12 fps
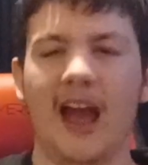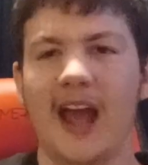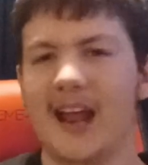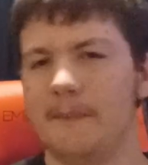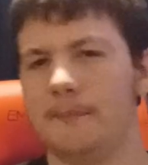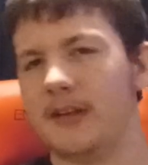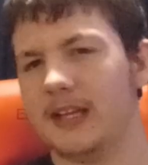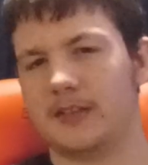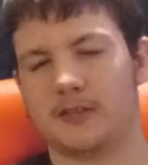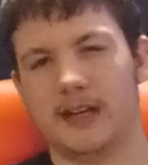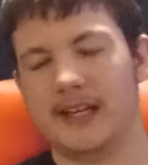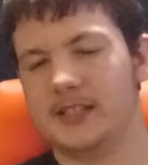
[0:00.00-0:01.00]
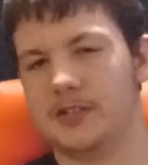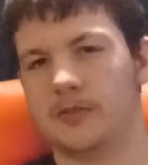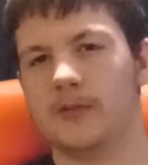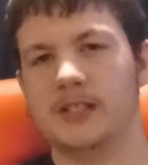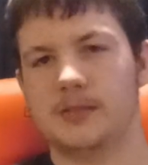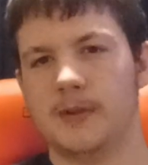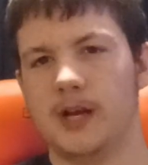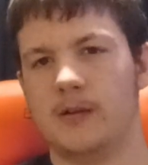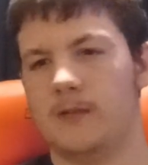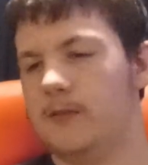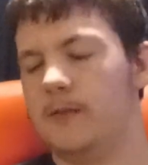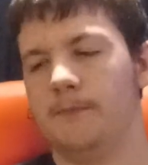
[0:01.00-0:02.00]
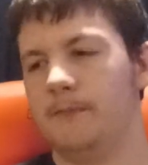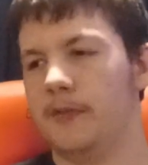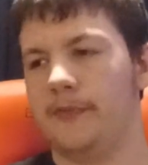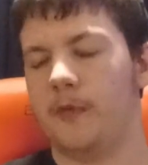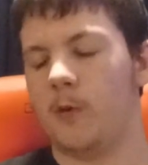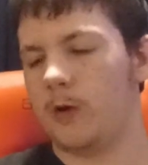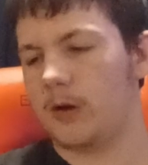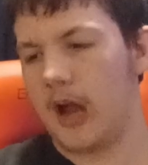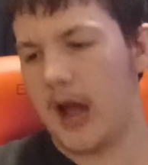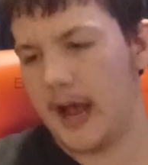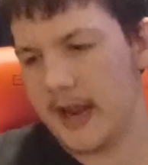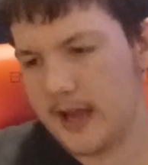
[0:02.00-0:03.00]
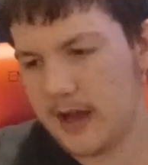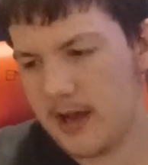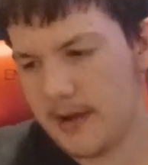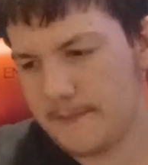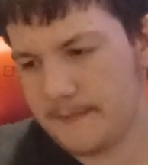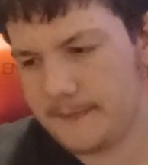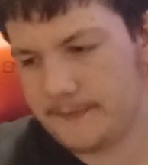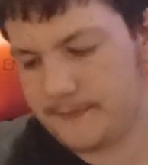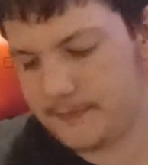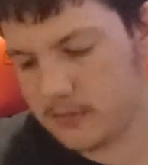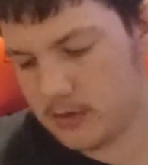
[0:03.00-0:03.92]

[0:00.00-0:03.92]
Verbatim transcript: I haven't played Gran Turismo before I um